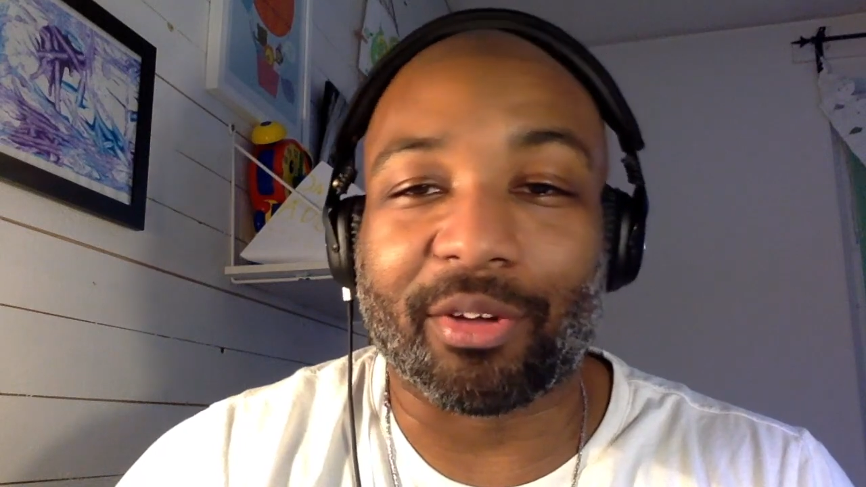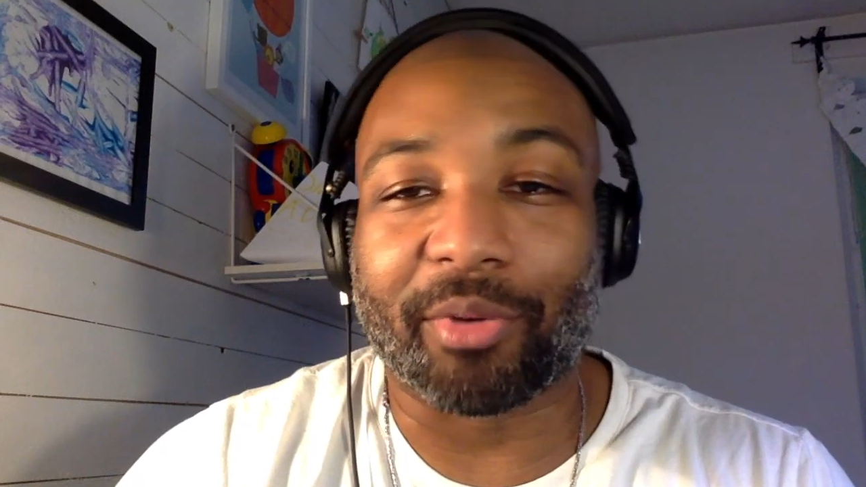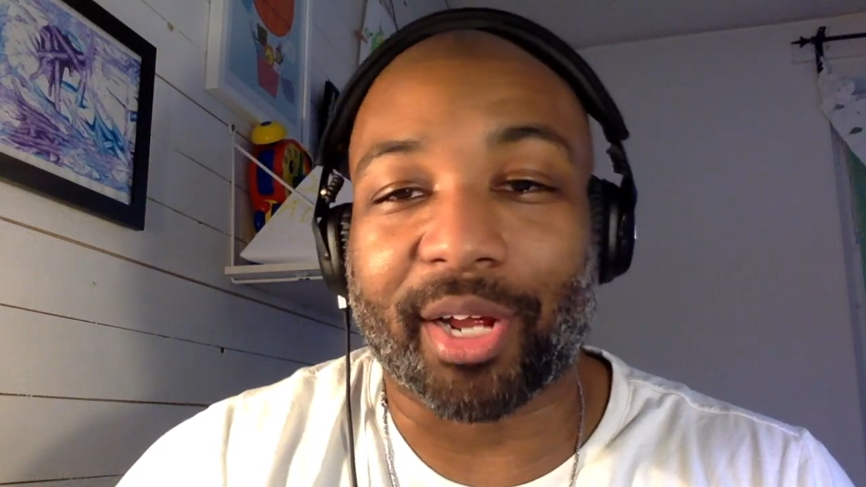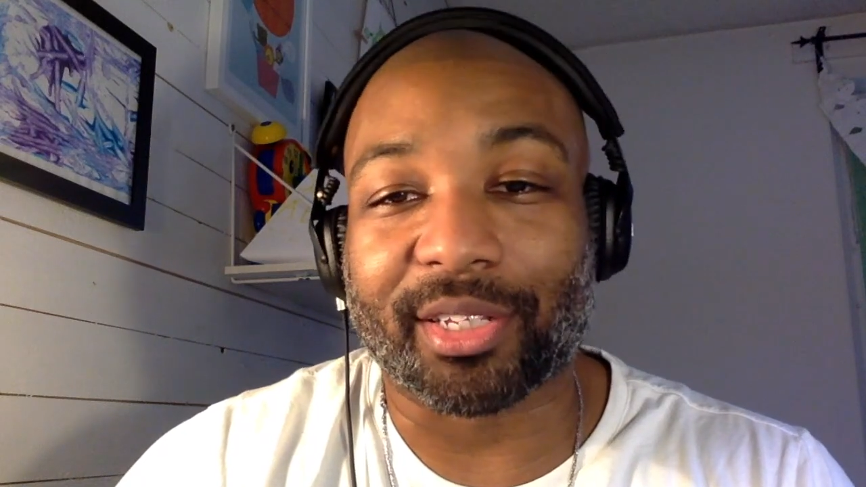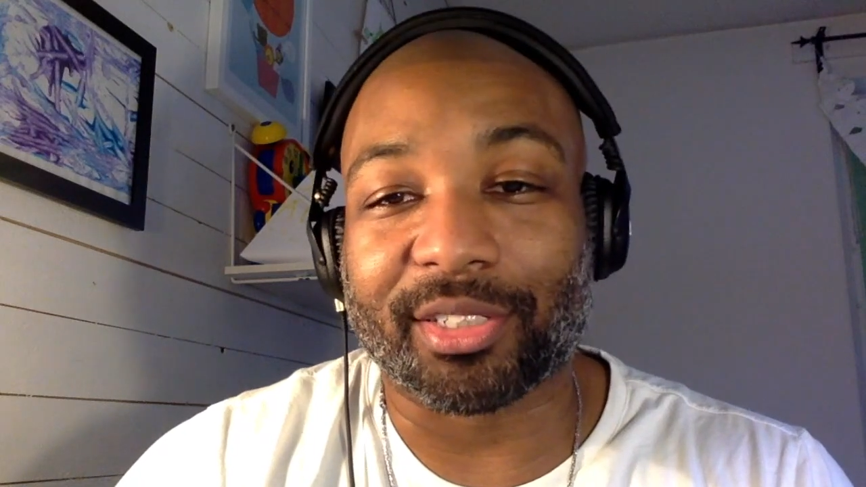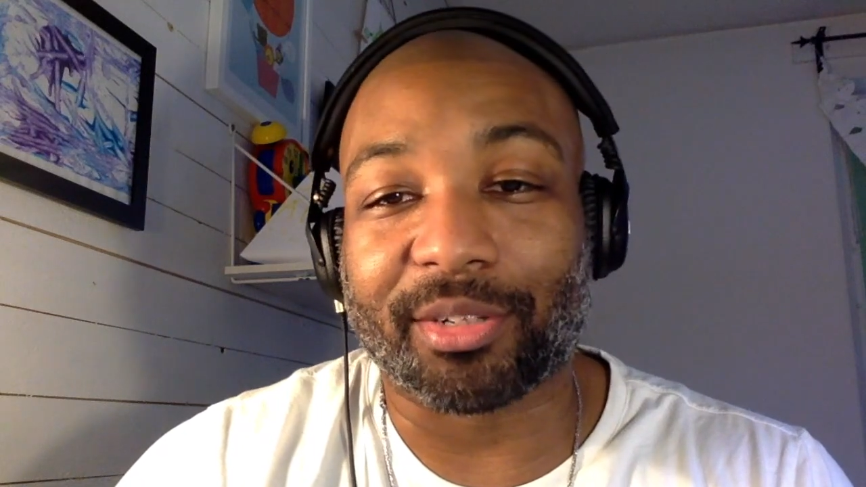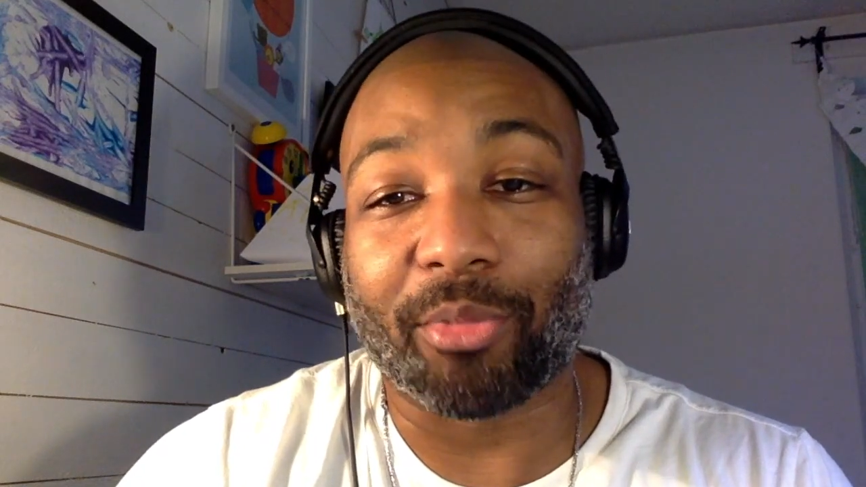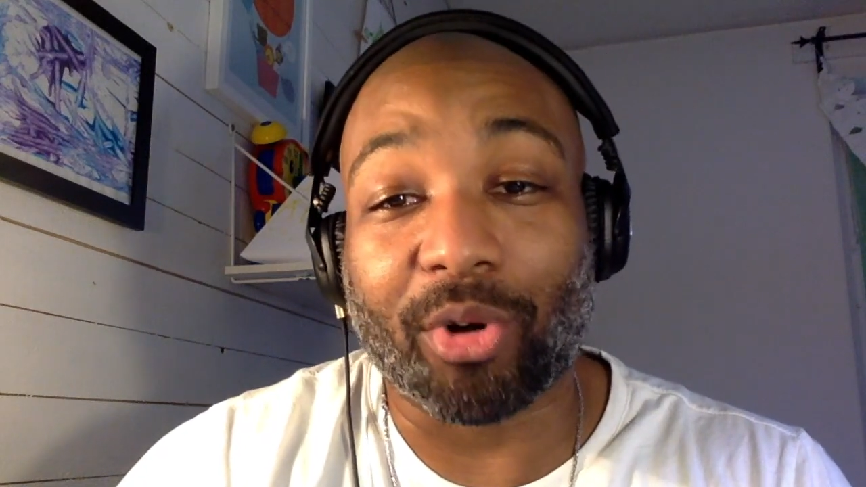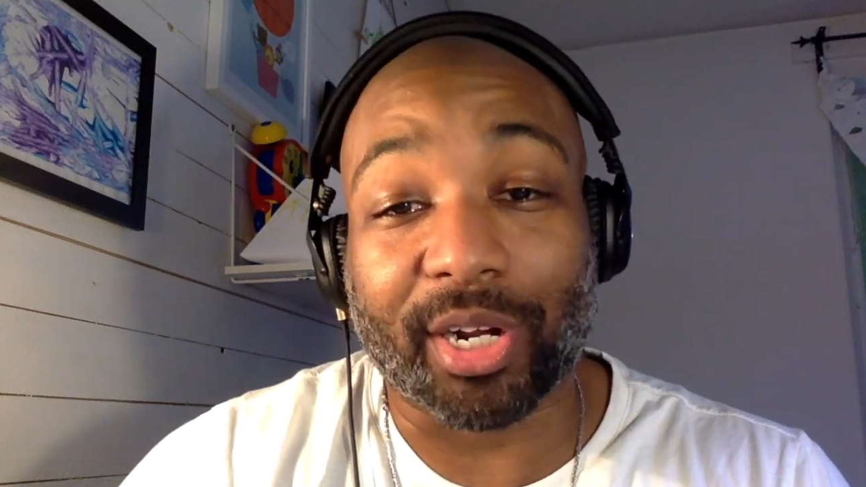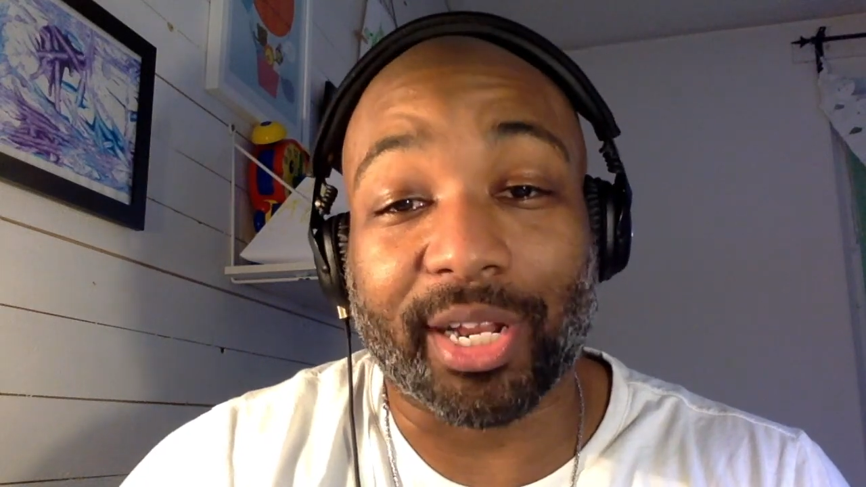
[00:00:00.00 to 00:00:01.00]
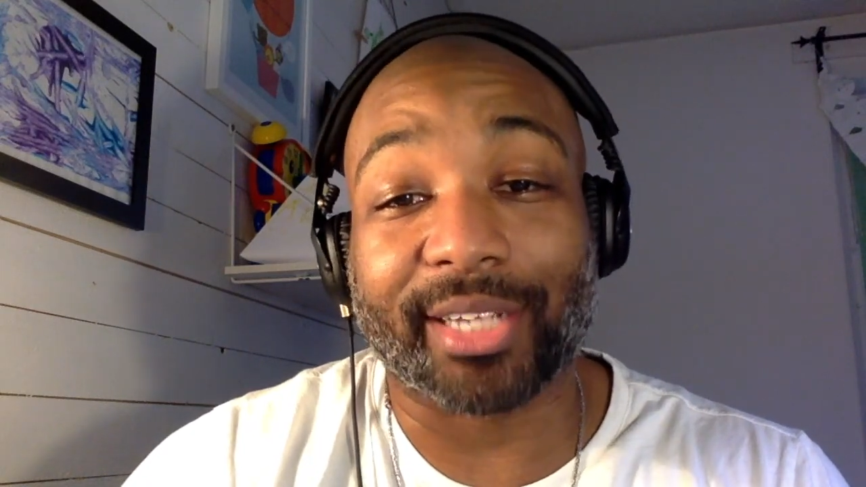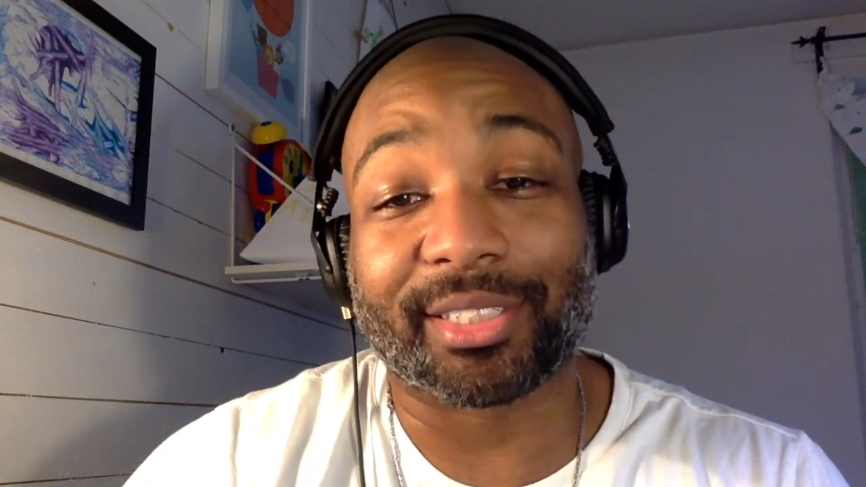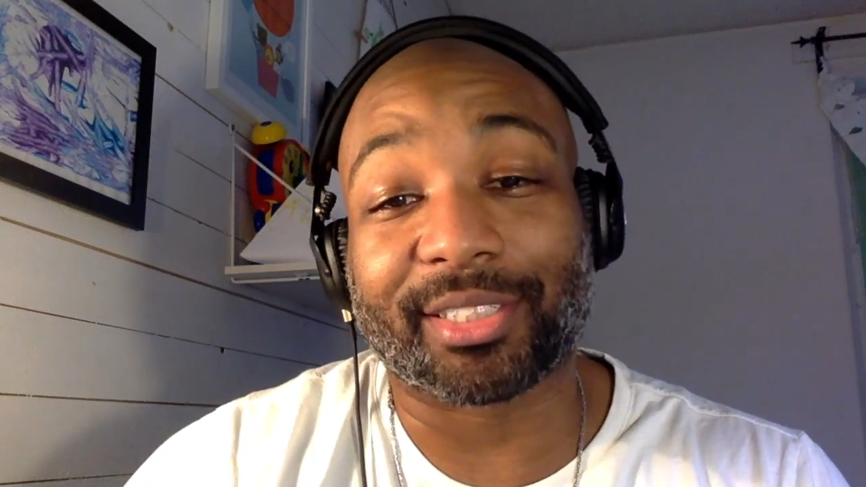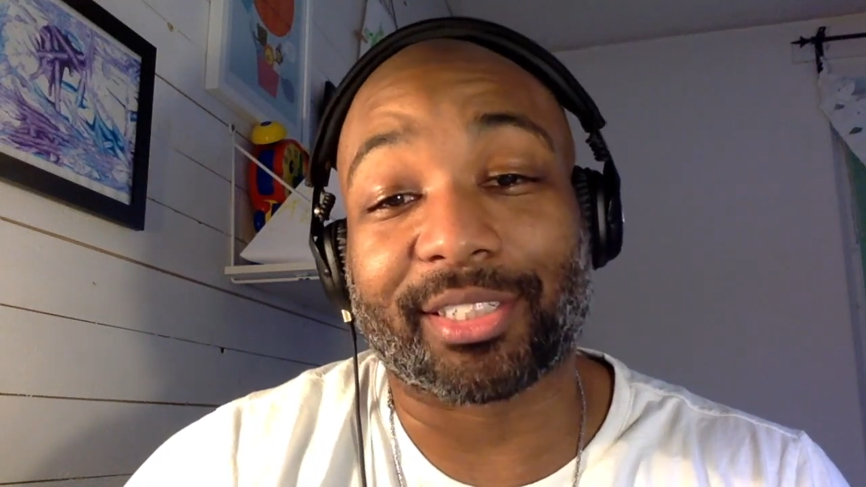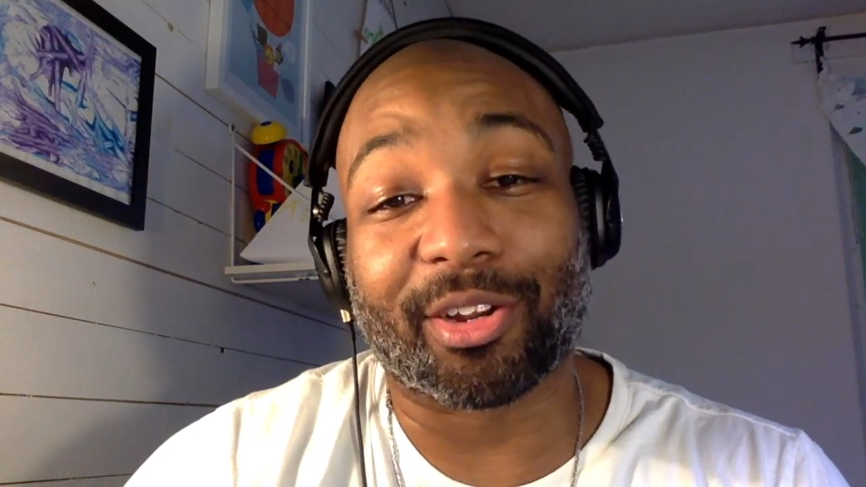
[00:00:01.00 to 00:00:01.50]
react to some more
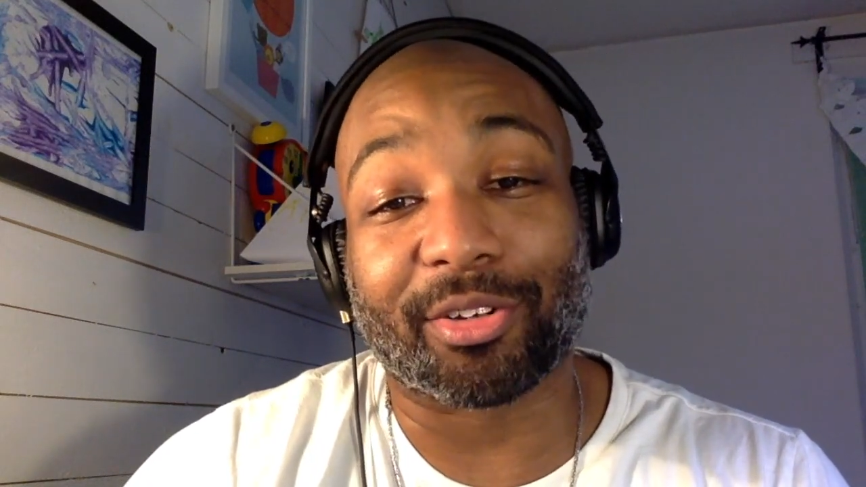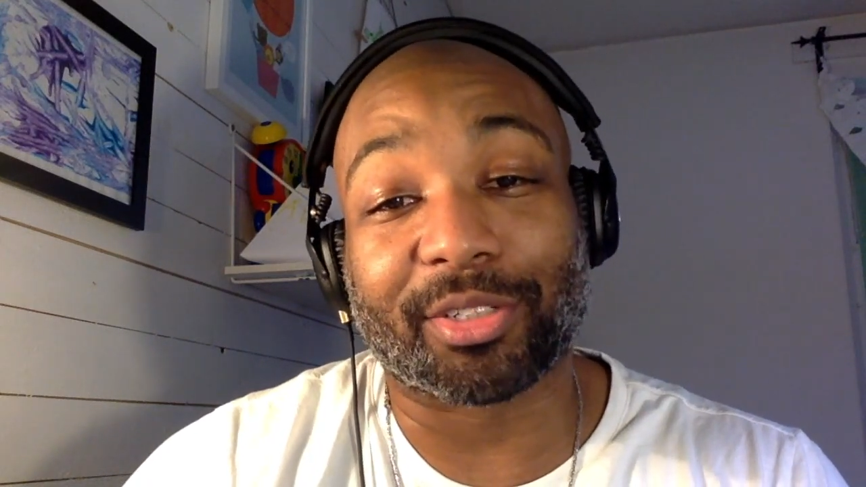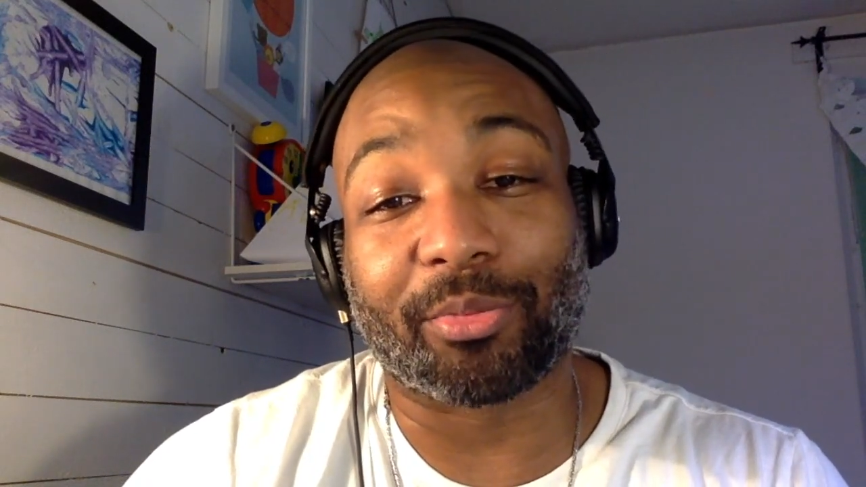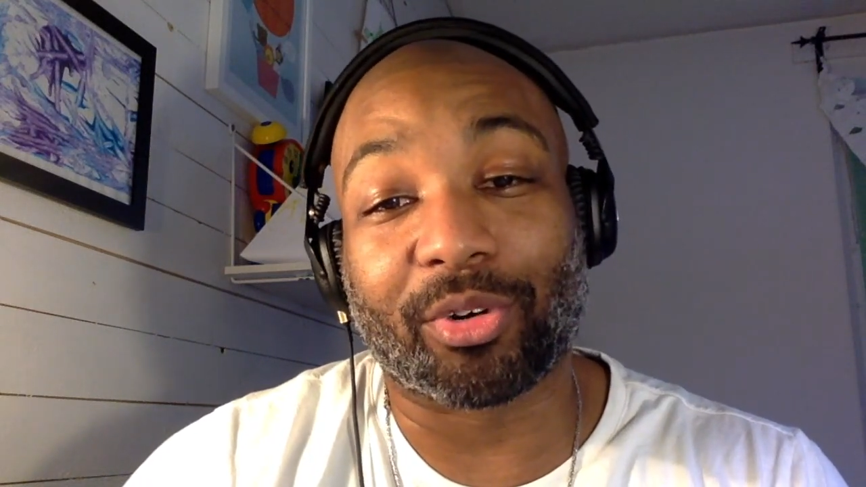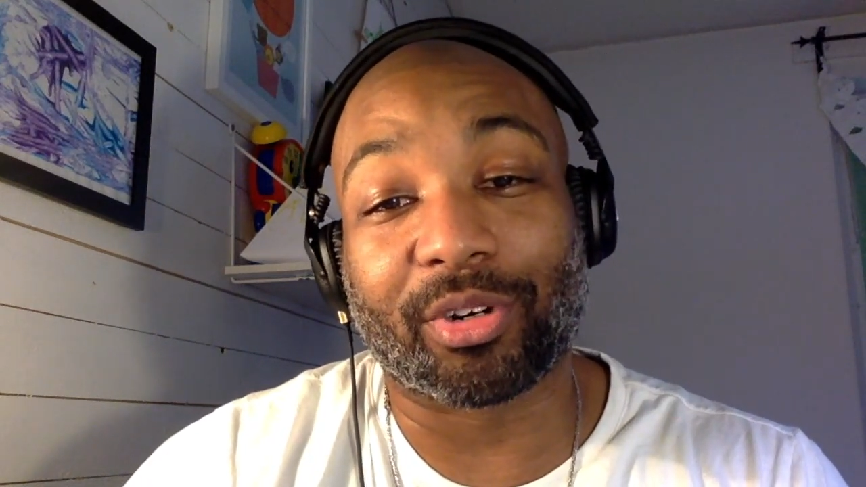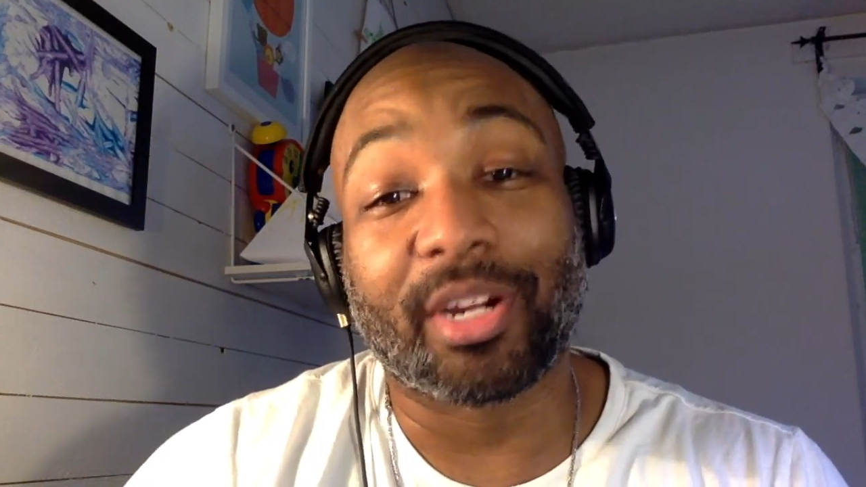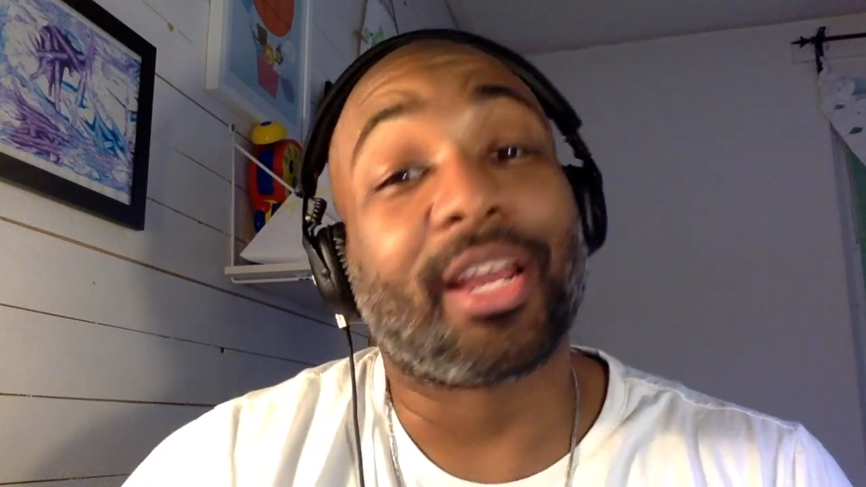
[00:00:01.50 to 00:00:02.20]
classics, learn some more.